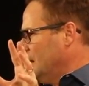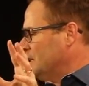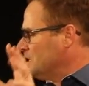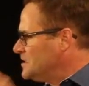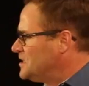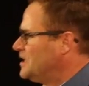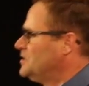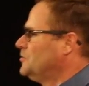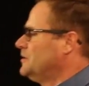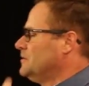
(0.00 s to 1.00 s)
And
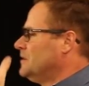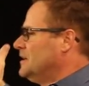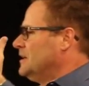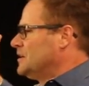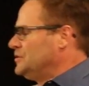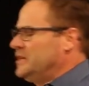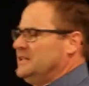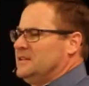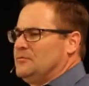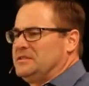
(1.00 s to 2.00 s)

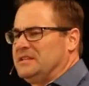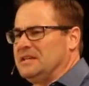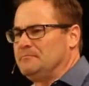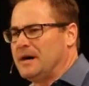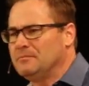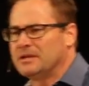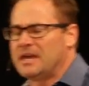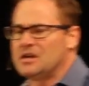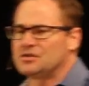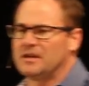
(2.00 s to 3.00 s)
continually we see
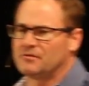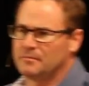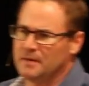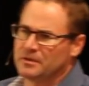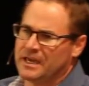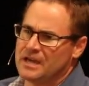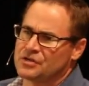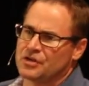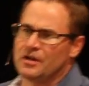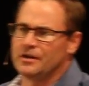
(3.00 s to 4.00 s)
publication after
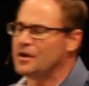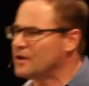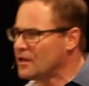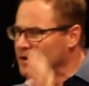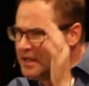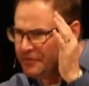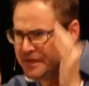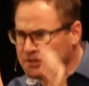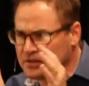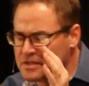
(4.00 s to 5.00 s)
publication on, no,
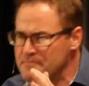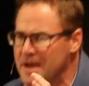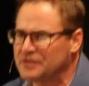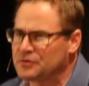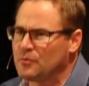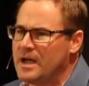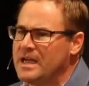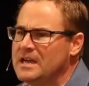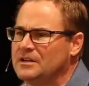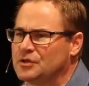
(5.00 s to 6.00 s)
this is the best
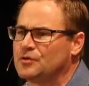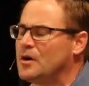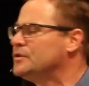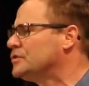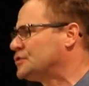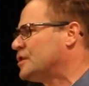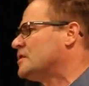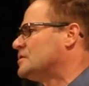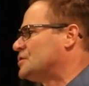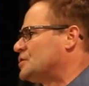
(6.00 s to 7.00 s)
way to grow your
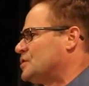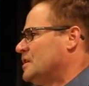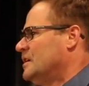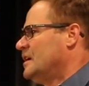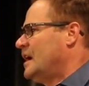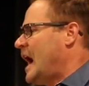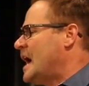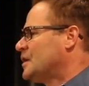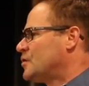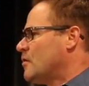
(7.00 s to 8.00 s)
church.
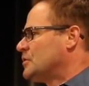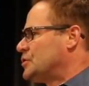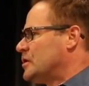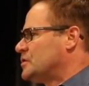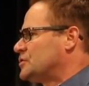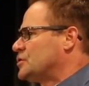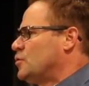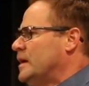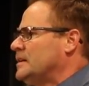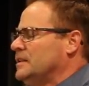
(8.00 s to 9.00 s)
How to grow a church
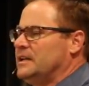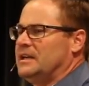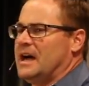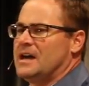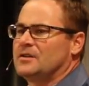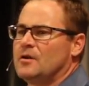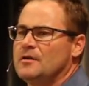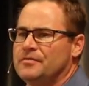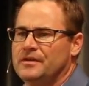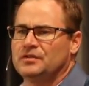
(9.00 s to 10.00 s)
quickly, how to
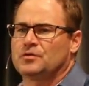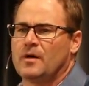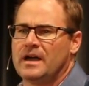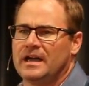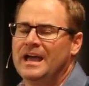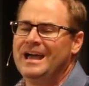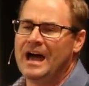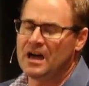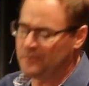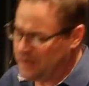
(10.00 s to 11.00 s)
grow it this way,
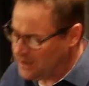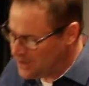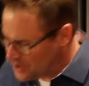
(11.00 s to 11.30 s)
how to be